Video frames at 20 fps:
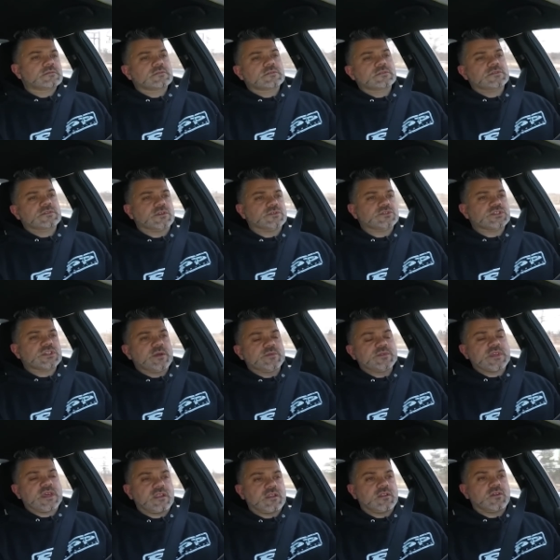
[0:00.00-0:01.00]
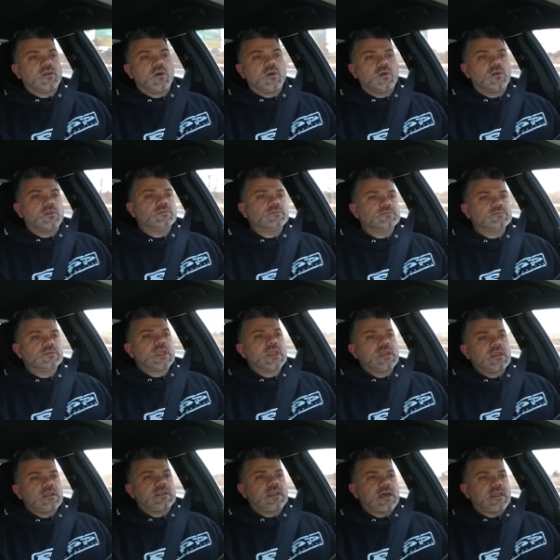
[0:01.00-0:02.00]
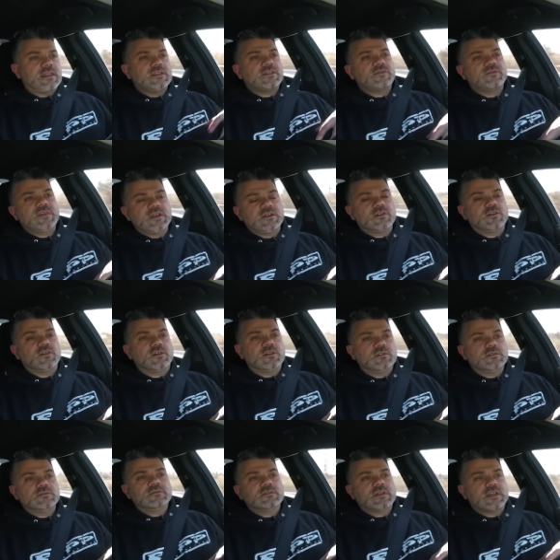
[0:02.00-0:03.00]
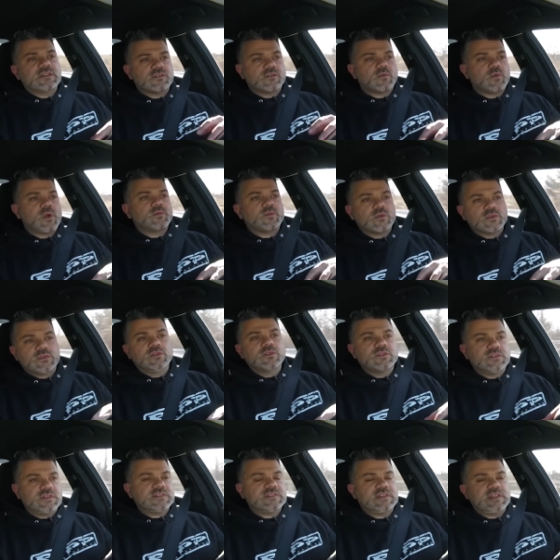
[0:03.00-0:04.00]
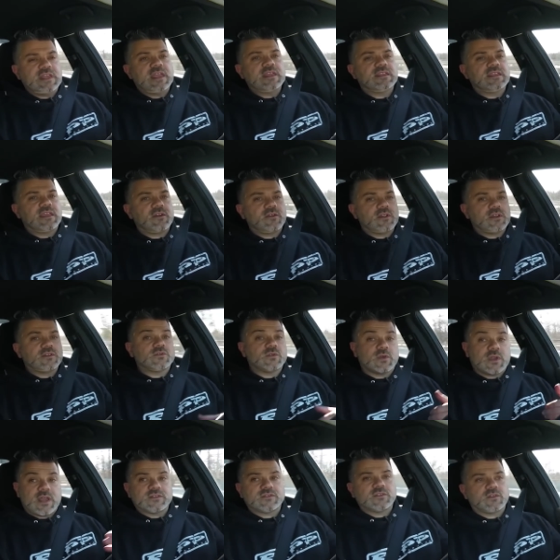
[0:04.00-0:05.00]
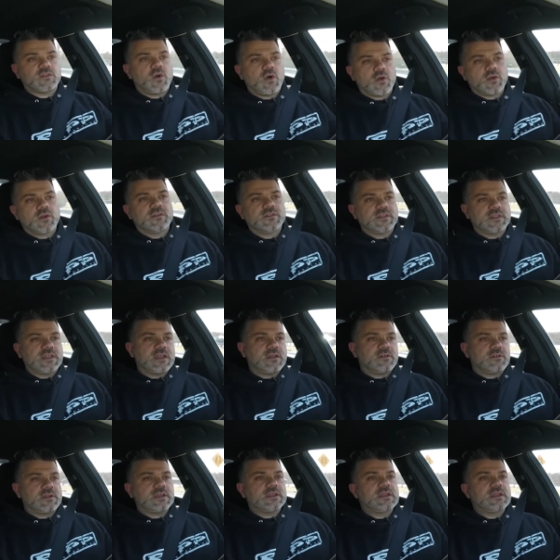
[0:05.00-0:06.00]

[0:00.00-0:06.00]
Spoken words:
So she comes out of the hole. Now this vehicle is equipped with 268 gearing, so it has the longer of the gearing.